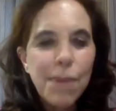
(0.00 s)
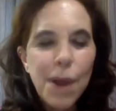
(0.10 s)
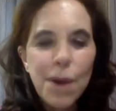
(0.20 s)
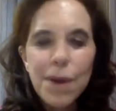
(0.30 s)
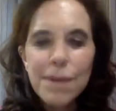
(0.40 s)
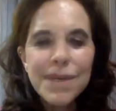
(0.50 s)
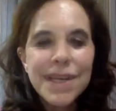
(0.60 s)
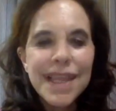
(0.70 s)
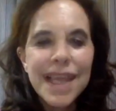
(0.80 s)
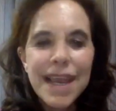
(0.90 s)
poem to
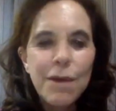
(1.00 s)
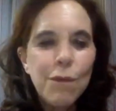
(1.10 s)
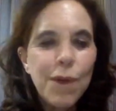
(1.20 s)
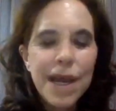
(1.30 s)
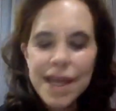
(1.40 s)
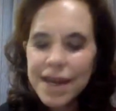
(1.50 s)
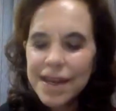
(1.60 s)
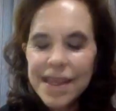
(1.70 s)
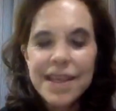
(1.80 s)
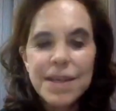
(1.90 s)
like what
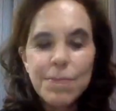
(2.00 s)
this